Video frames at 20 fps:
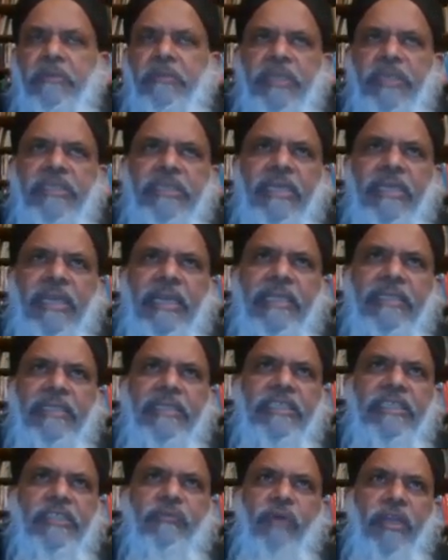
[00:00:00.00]
Basically,
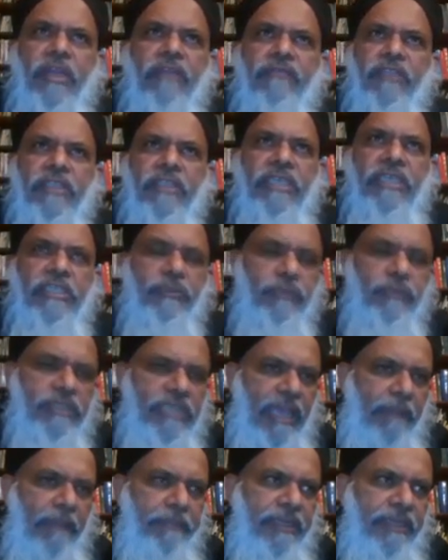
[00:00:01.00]
this is one of the things which
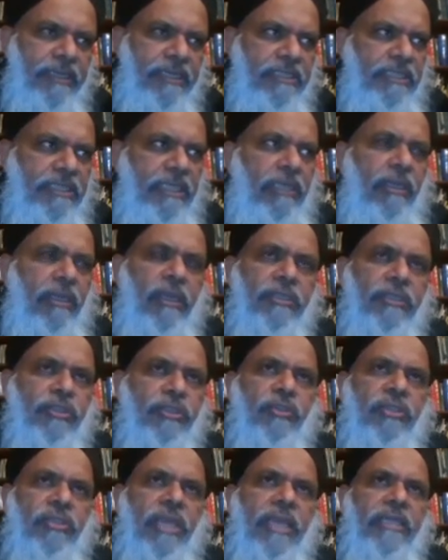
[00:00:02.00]
happened in a secular
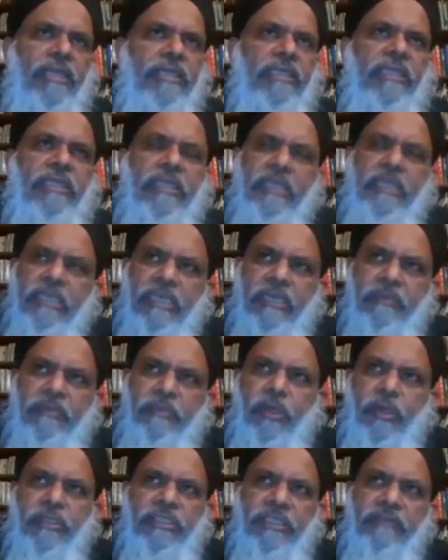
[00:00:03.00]
society
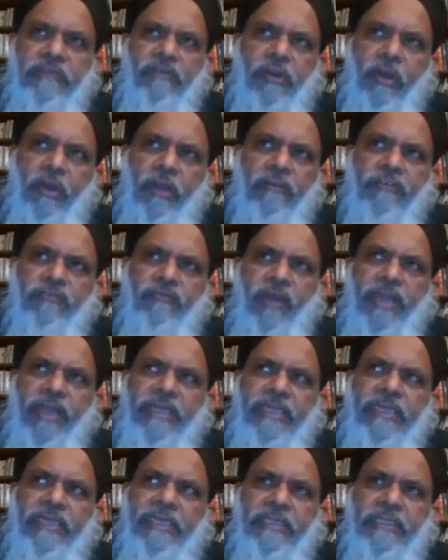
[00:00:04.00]
because they were always
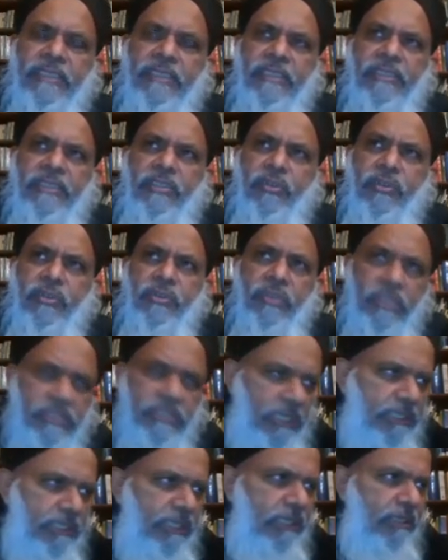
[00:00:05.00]
fighting each other. So they
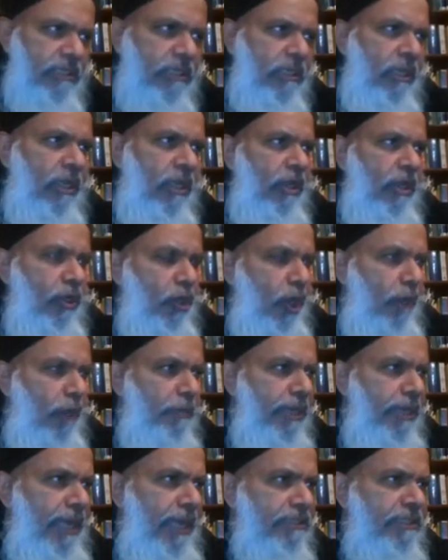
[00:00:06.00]
said that
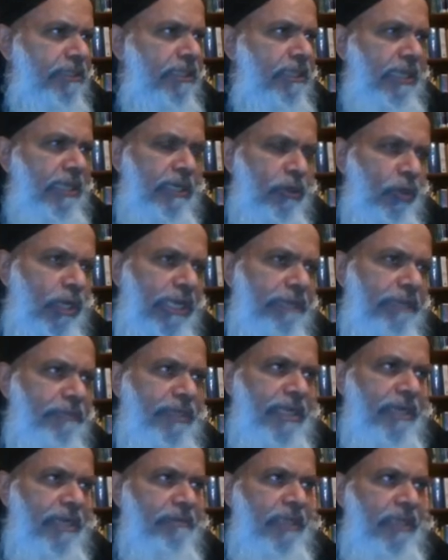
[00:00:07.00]
common action can only be
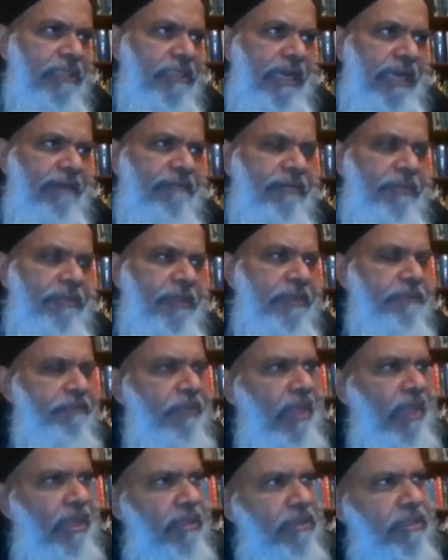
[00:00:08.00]
done by the government.
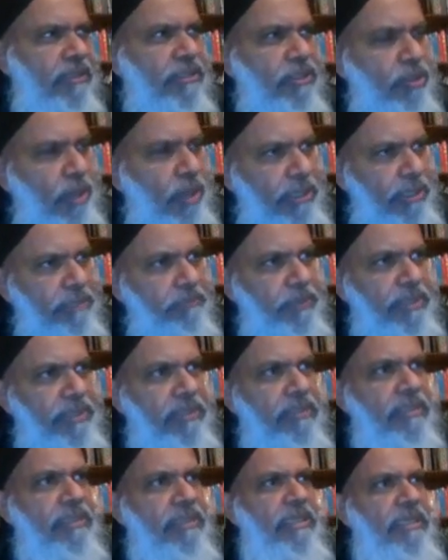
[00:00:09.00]
This has not
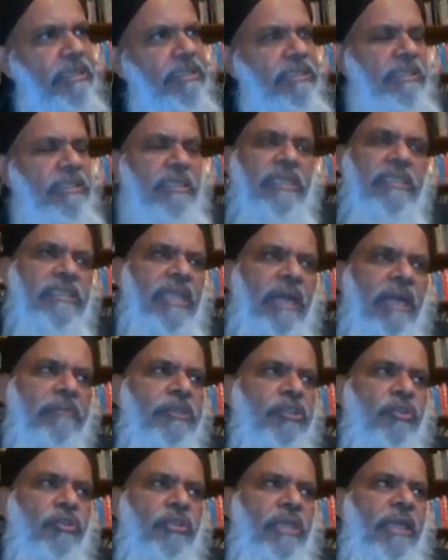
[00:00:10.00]
been the case in
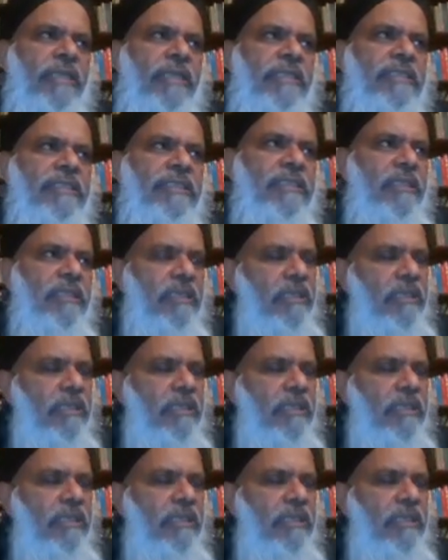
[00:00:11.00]
Islamic societies.